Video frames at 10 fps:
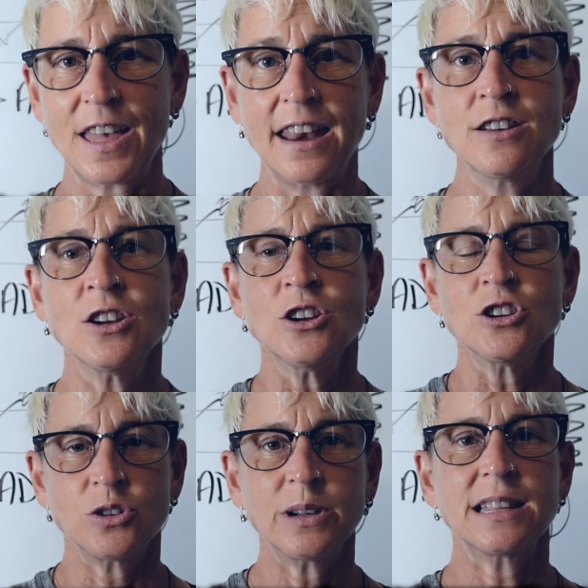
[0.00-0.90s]
than
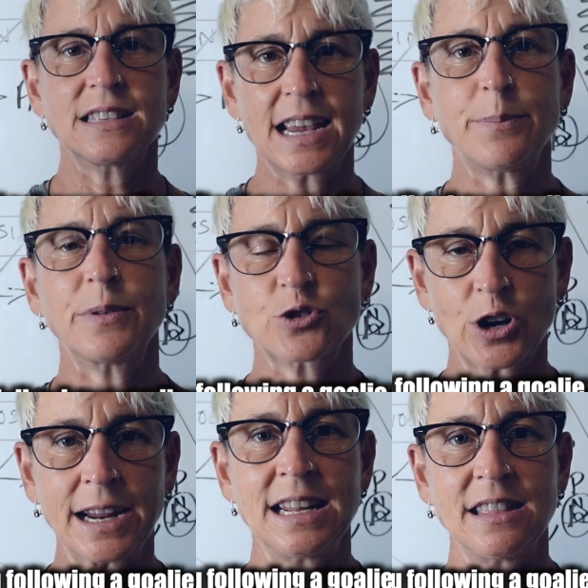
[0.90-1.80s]
doing the type of
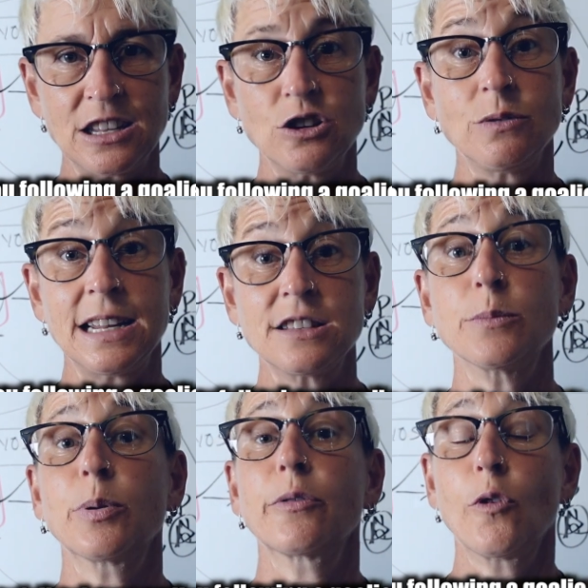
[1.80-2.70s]
training that you need to
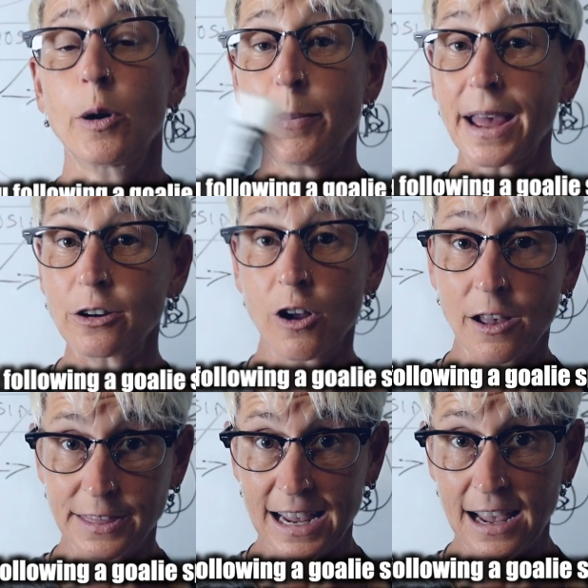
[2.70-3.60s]
perform better
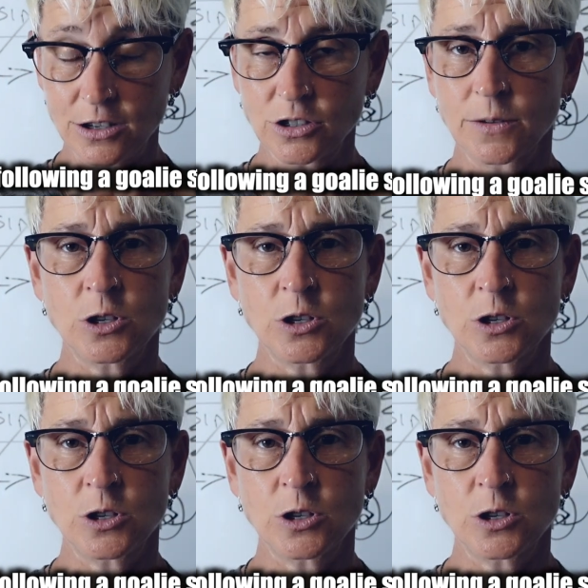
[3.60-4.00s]
on the ice.